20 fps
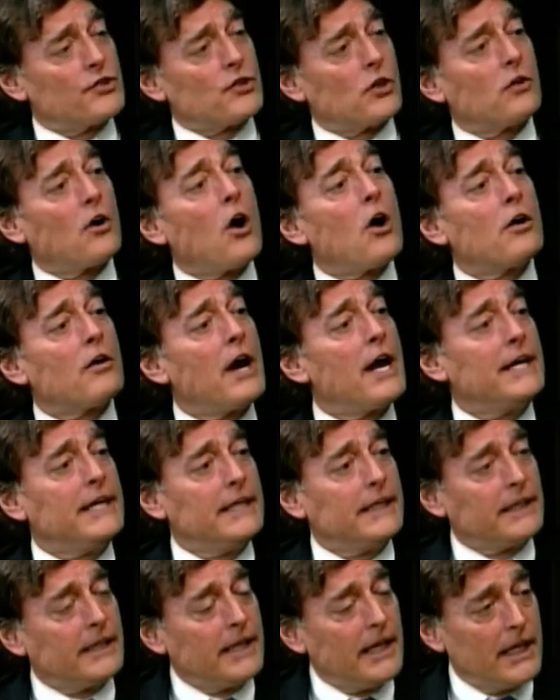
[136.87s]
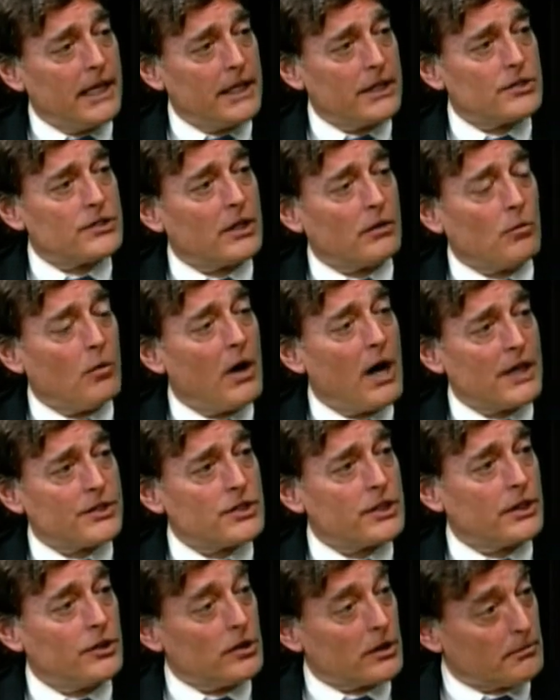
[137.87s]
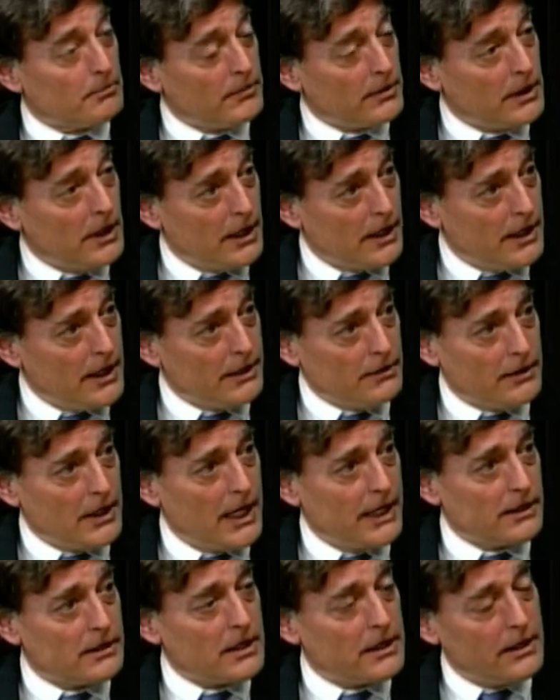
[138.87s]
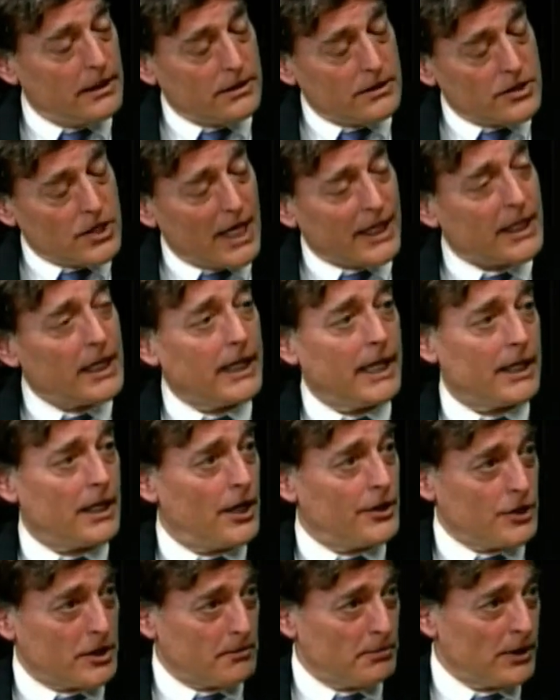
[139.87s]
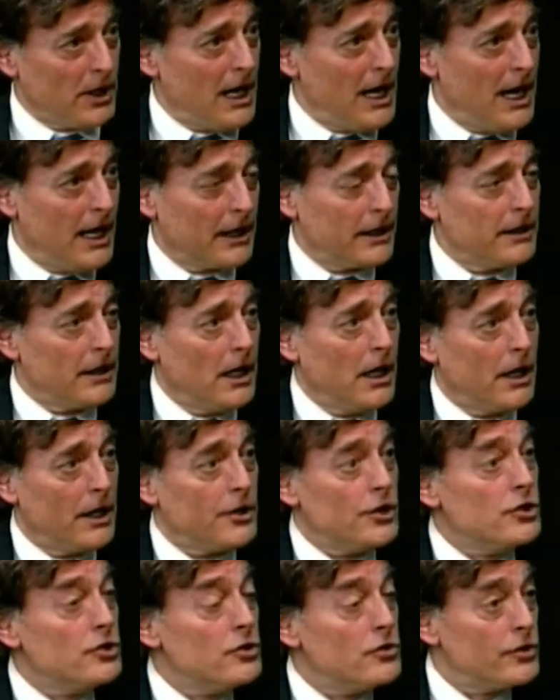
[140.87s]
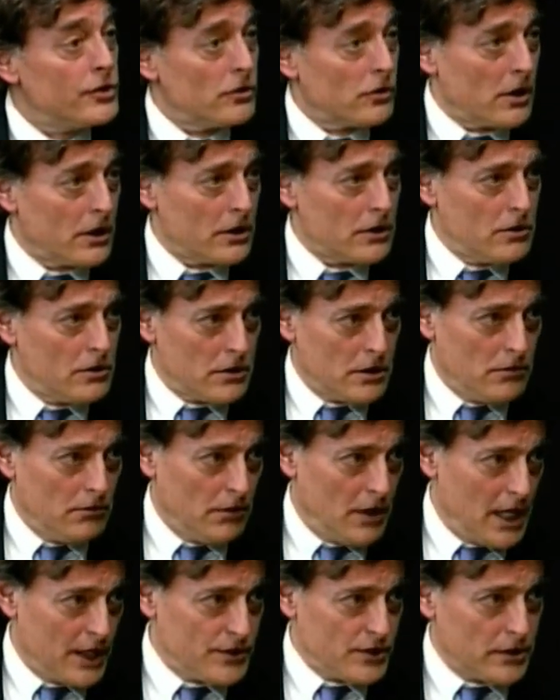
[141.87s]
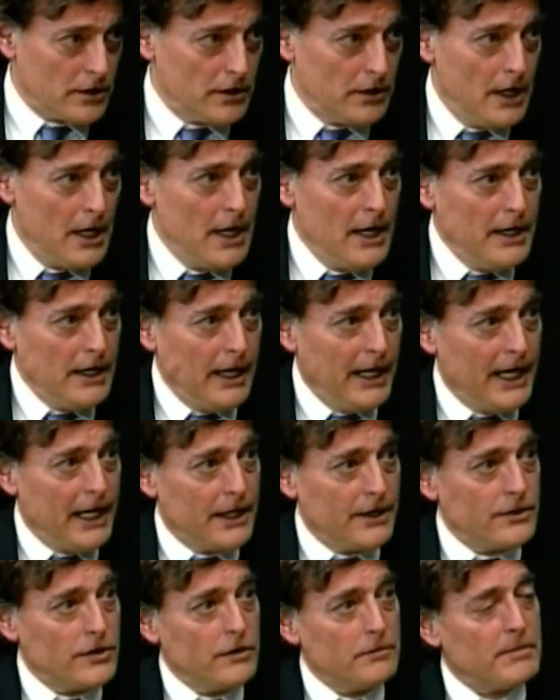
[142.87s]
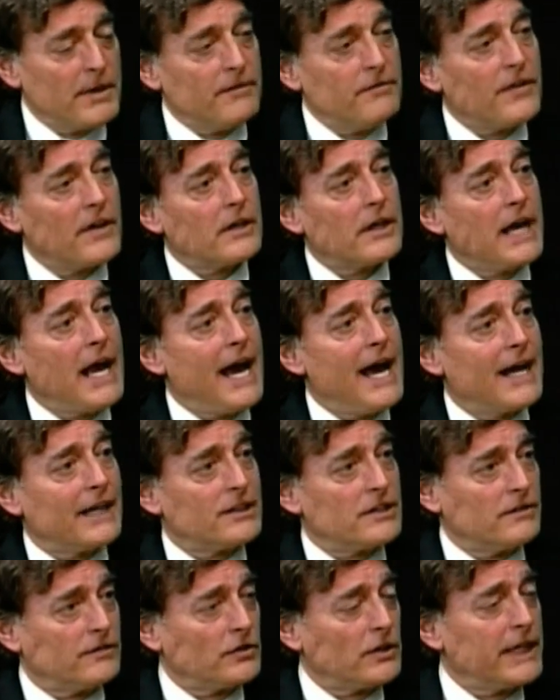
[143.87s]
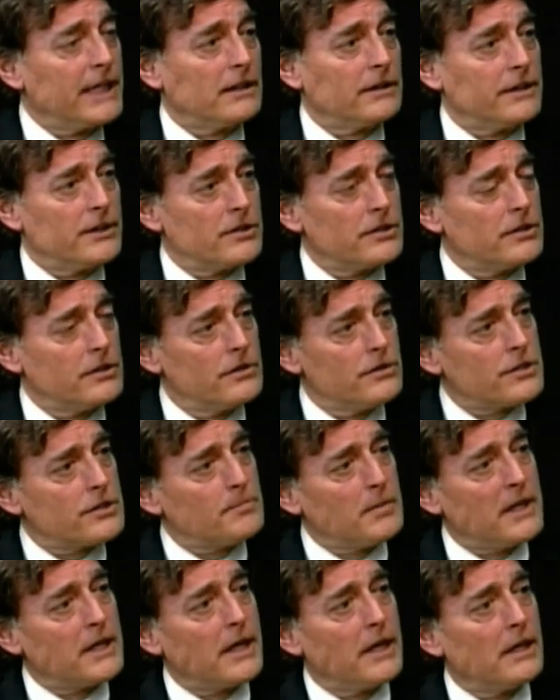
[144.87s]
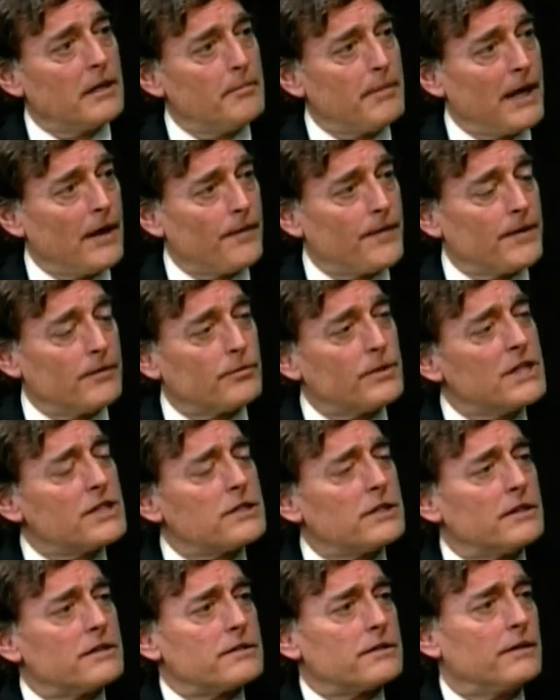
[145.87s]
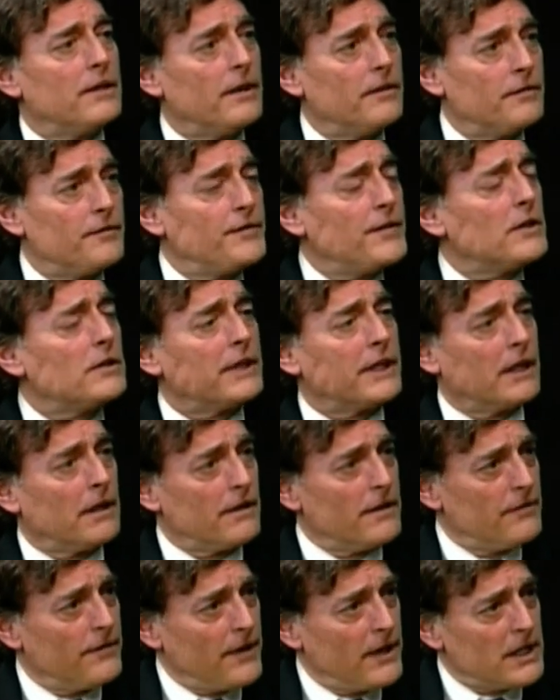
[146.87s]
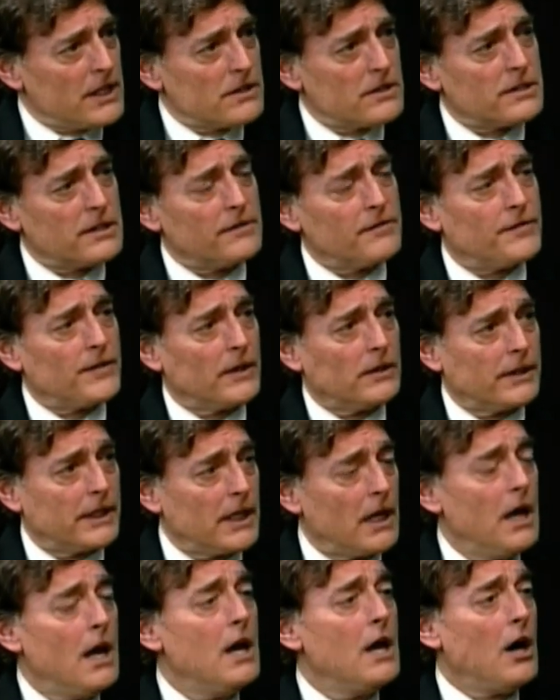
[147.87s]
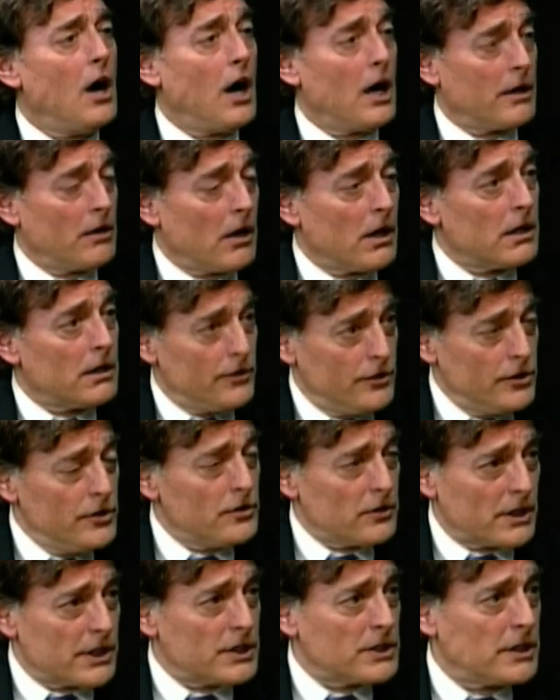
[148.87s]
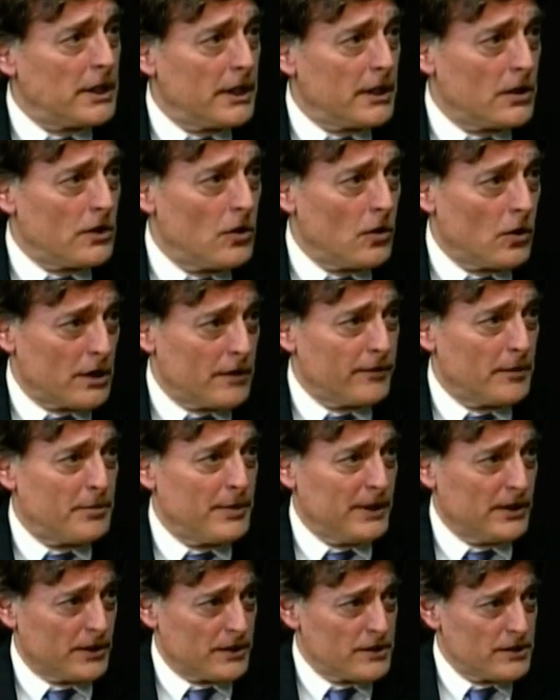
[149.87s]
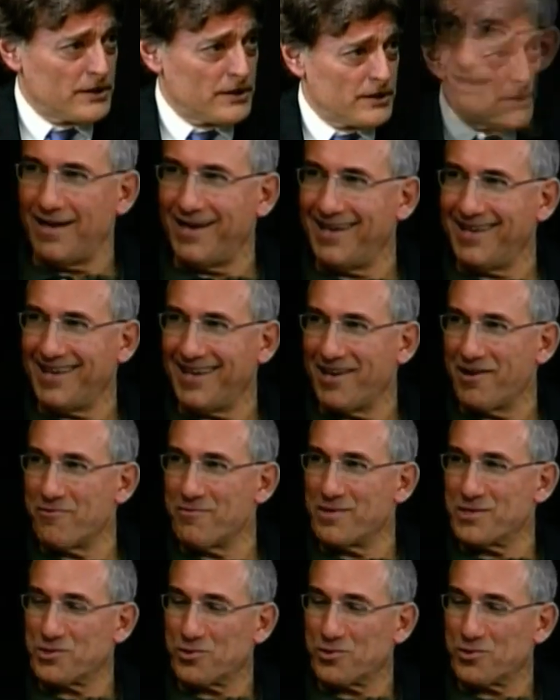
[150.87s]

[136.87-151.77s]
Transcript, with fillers: are already engaged in watching your uh, and, and, and checking in on your blog, uh, New York Court Watcher, right. And you've been very active lately too, speaking about the recent uh, filling of the vacancy filling on our New York State right. Court. Wasn't that fascinating? It was